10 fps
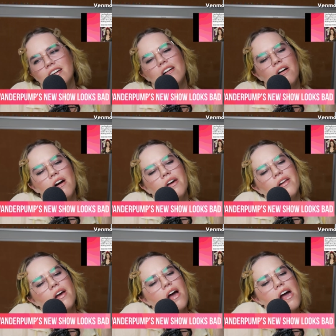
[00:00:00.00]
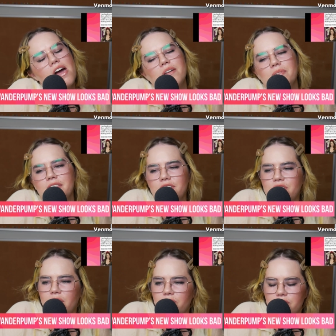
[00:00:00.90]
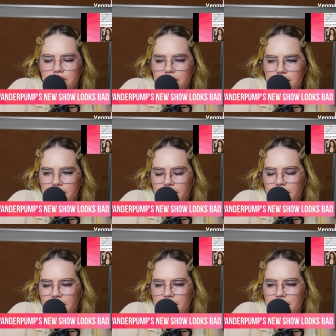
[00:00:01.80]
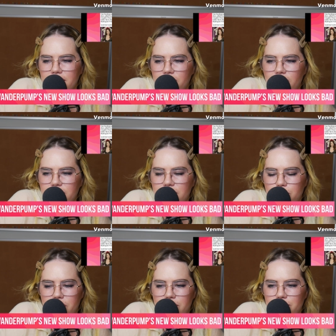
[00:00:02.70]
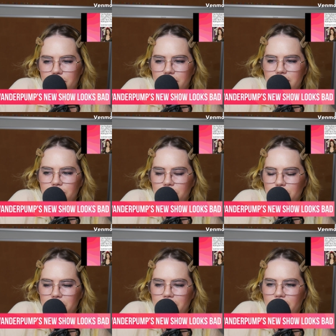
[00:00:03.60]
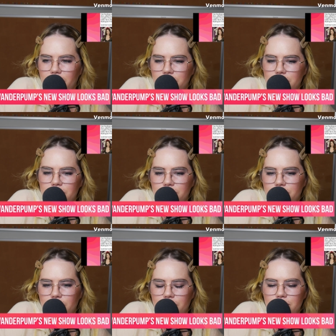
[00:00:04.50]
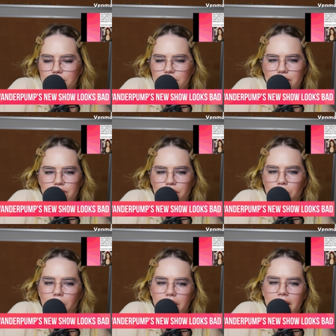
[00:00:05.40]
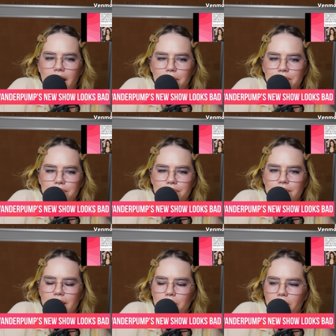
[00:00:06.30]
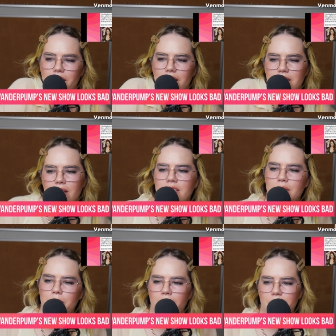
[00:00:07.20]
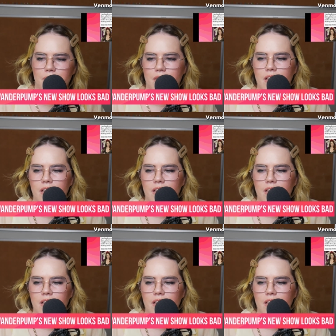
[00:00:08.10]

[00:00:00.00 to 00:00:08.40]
God. I, this show just it, it exhausts me, and it's only been announced for one day. I'm already exhausted by it.